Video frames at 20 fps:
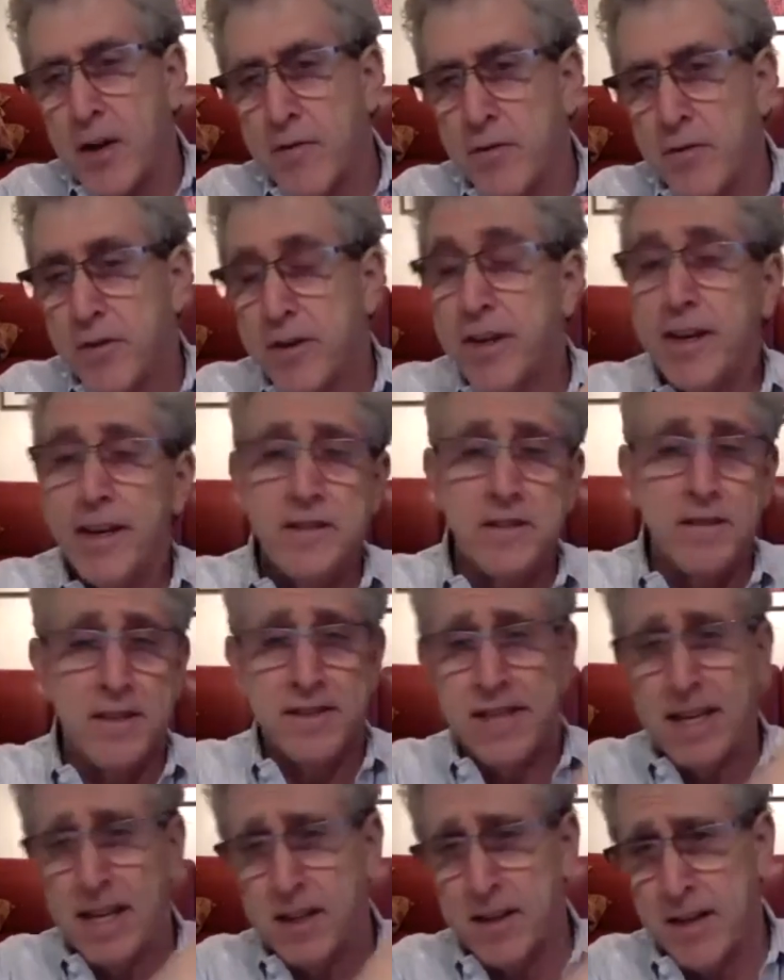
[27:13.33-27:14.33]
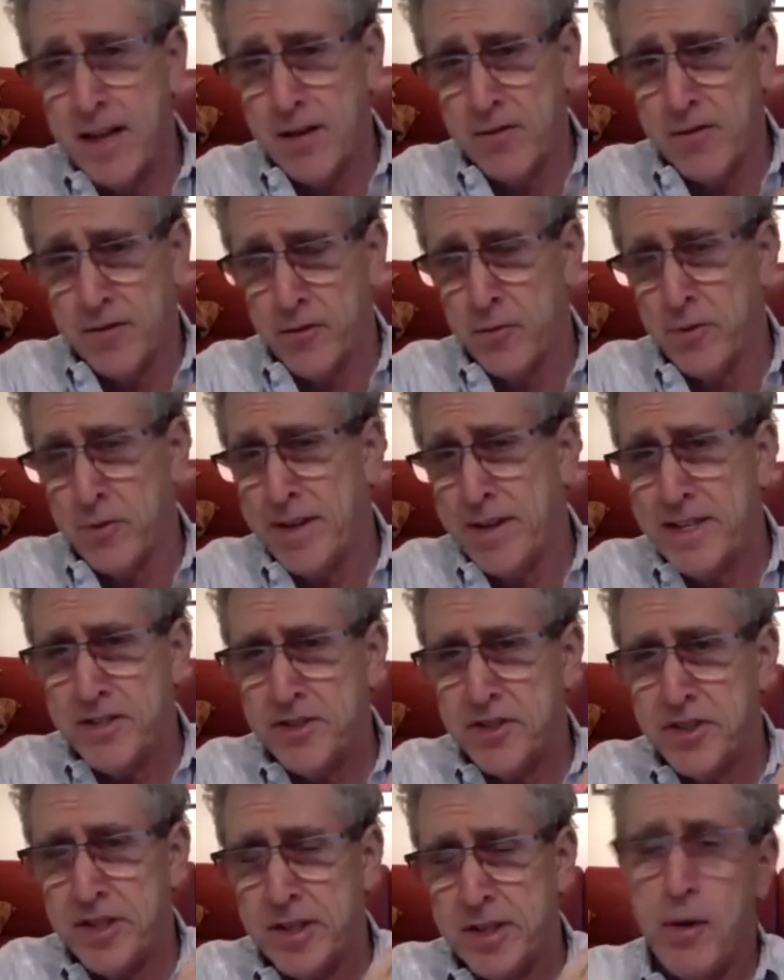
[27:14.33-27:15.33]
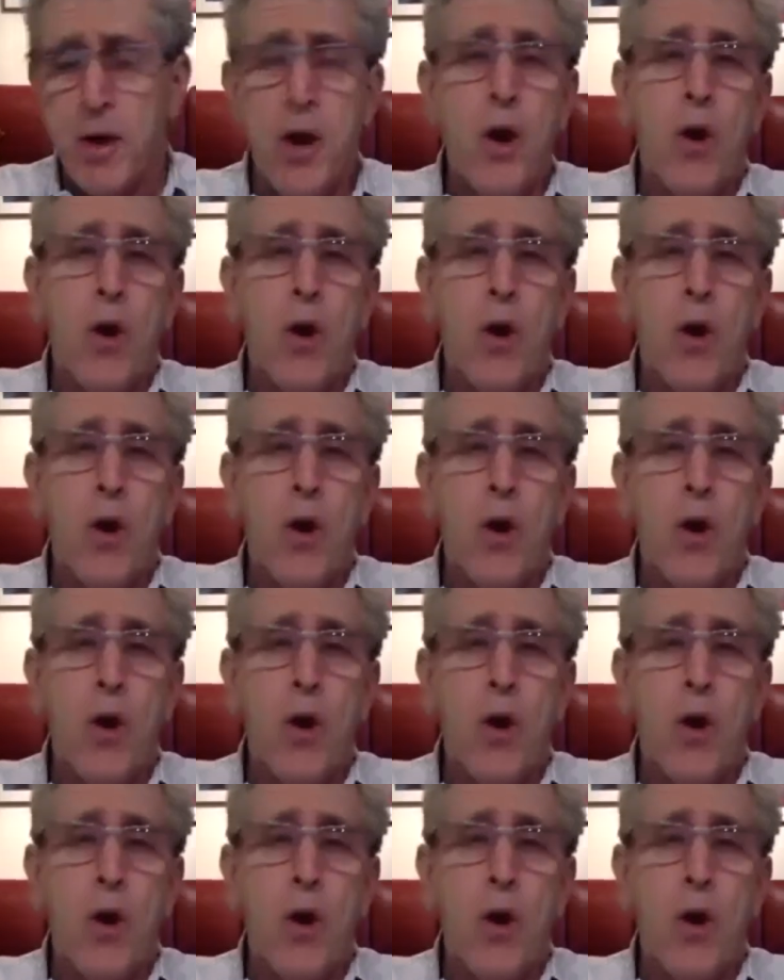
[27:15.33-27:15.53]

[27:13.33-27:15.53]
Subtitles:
of their kids, not taking care of their relationship.